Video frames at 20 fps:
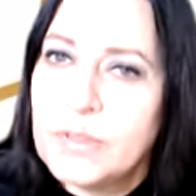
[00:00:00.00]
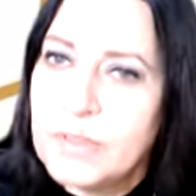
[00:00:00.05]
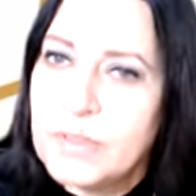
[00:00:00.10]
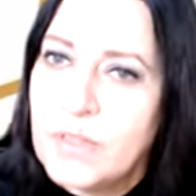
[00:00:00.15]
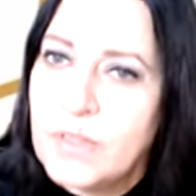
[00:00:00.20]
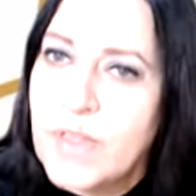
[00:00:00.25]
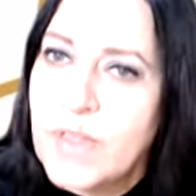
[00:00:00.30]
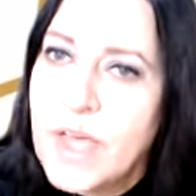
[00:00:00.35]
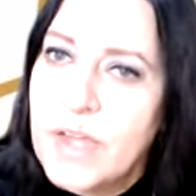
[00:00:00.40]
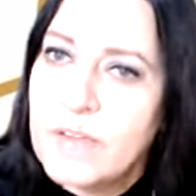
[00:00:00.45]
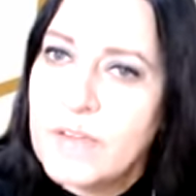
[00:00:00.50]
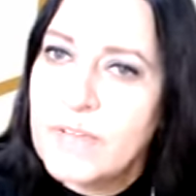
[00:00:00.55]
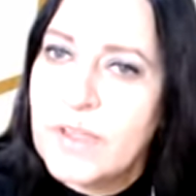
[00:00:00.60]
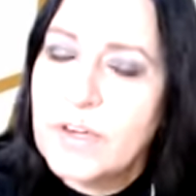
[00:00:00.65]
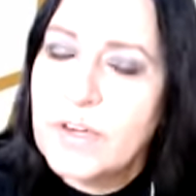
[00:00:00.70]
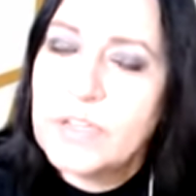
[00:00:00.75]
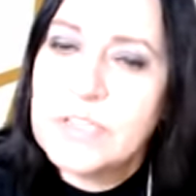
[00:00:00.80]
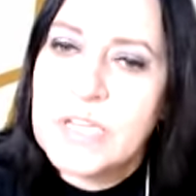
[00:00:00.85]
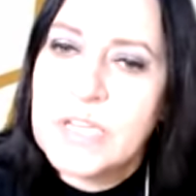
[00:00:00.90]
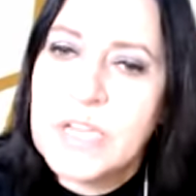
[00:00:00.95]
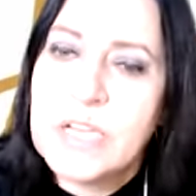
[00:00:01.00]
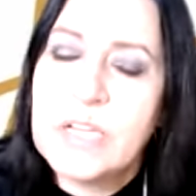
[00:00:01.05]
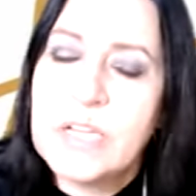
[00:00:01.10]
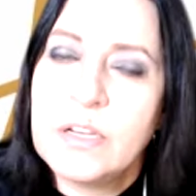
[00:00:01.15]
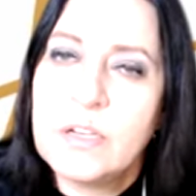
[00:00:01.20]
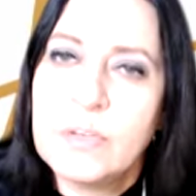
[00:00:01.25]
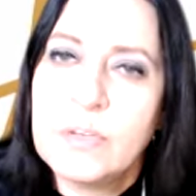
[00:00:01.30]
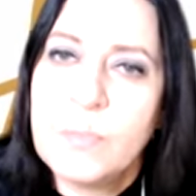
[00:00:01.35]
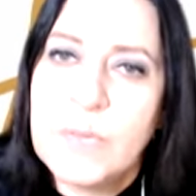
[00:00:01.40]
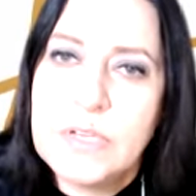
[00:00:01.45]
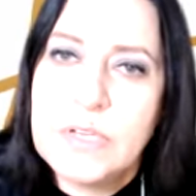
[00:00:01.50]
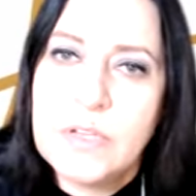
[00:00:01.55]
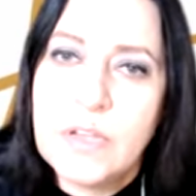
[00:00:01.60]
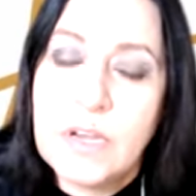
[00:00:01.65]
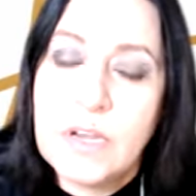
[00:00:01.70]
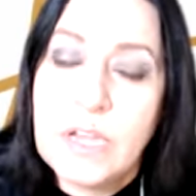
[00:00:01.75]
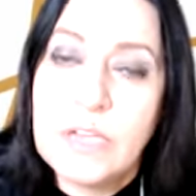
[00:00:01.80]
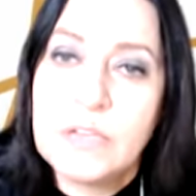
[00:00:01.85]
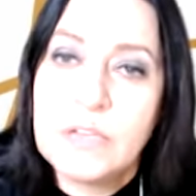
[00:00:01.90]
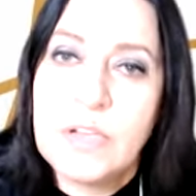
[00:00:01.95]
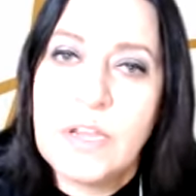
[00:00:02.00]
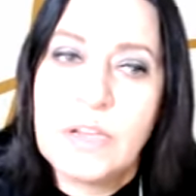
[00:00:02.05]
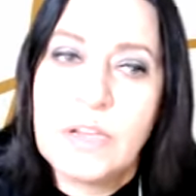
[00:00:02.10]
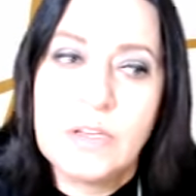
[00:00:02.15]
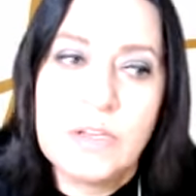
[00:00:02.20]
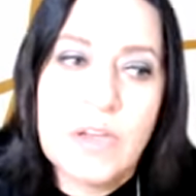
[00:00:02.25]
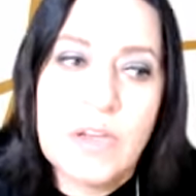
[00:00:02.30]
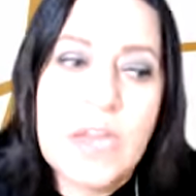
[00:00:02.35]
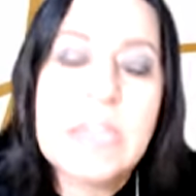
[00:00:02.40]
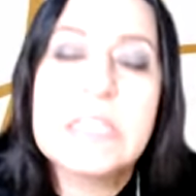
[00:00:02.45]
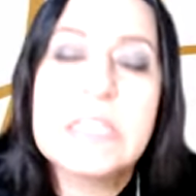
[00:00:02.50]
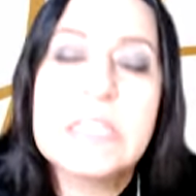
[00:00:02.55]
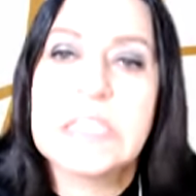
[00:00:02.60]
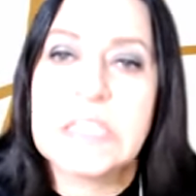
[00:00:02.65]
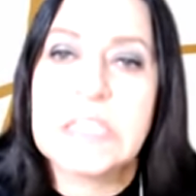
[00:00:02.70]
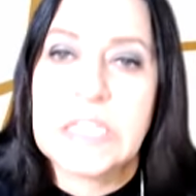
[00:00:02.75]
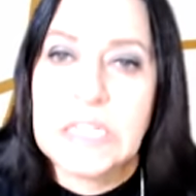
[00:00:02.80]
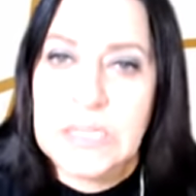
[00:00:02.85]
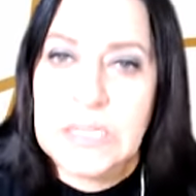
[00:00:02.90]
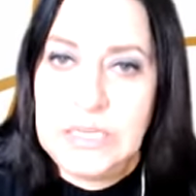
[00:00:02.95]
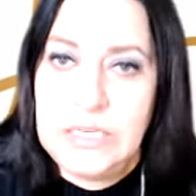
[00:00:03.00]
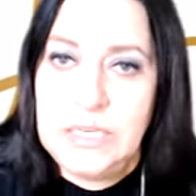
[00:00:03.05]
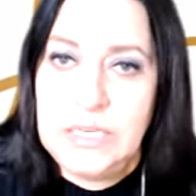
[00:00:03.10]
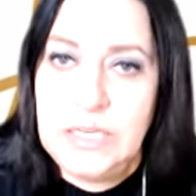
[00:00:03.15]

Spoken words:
A lot of entertaining could be done and nicely,